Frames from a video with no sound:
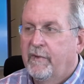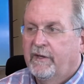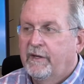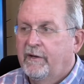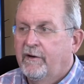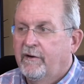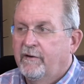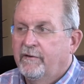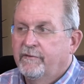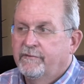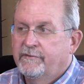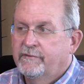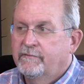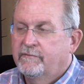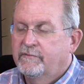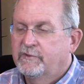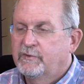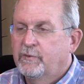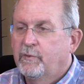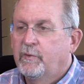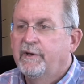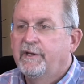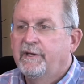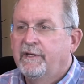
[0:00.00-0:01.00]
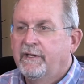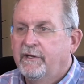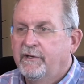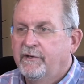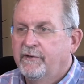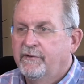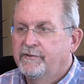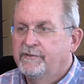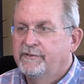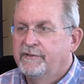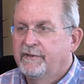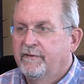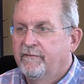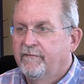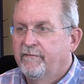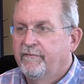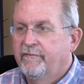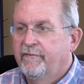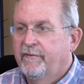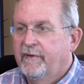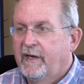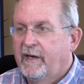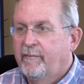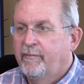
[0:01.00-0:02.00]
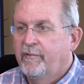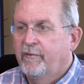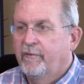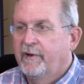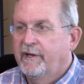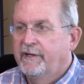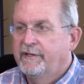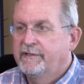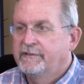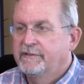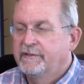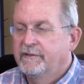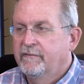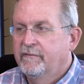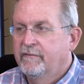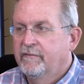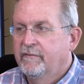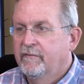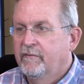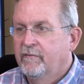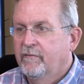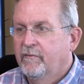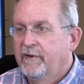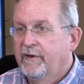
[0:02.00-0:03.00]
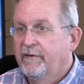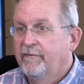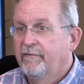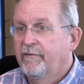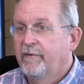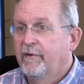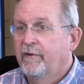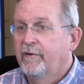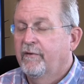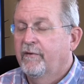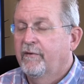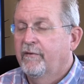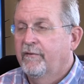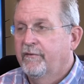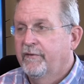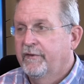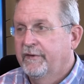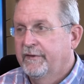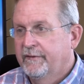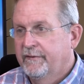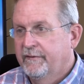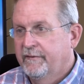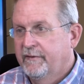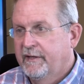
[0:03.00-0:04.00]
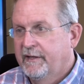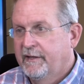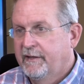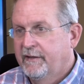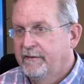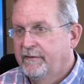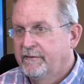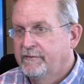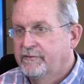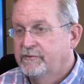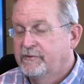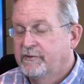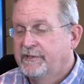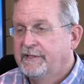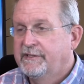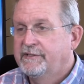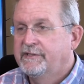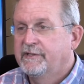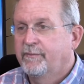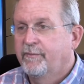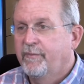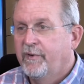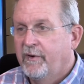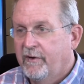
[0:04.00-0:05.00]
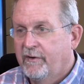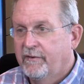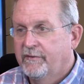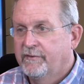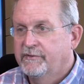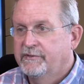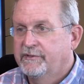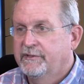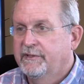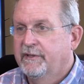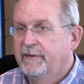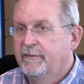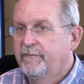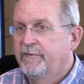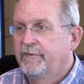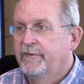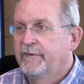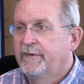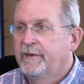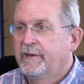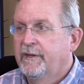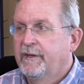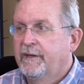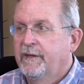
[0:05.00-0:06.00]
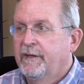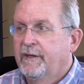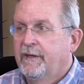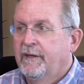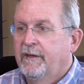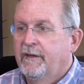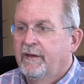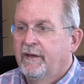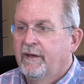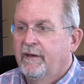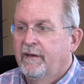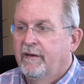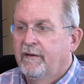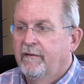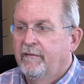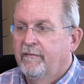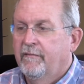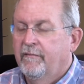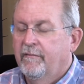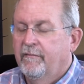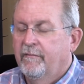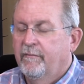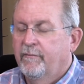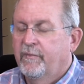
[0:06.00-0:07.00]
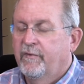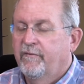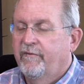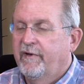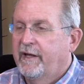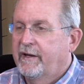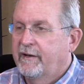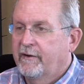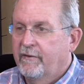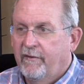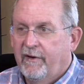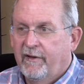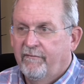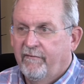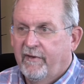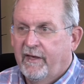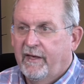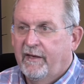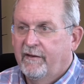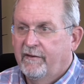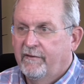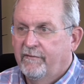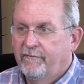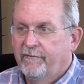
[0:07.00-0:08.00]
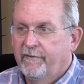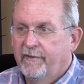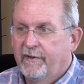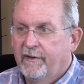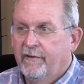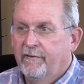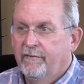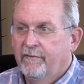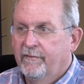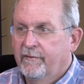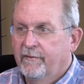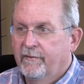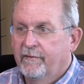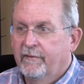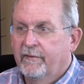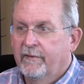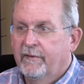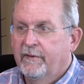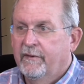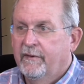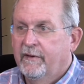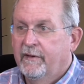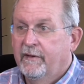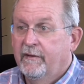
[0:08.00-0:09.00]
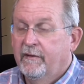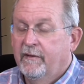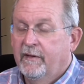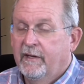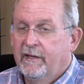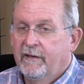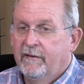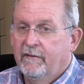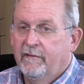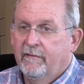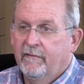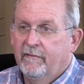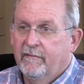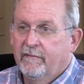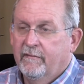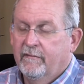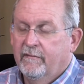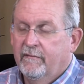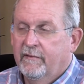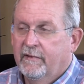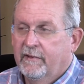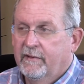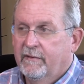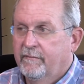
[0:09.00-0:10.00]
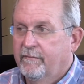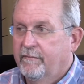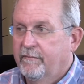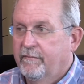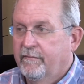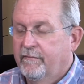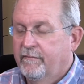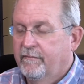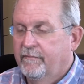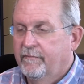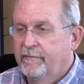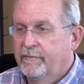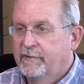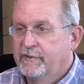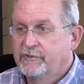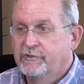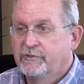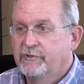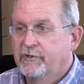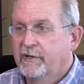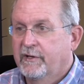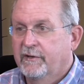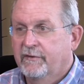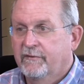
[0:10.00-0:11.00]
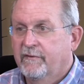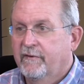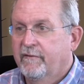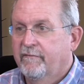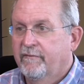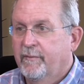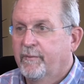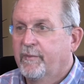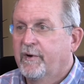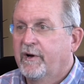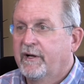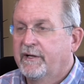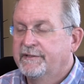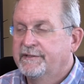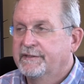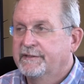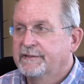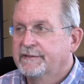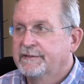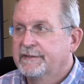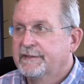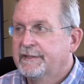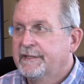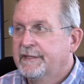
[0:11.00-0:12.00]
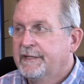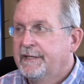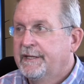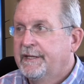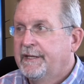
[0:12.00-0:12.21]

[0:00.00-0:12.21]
In our 20 years of operation, we have learned that strategic partnerships provide a great value for the owner and the constructor of the projects.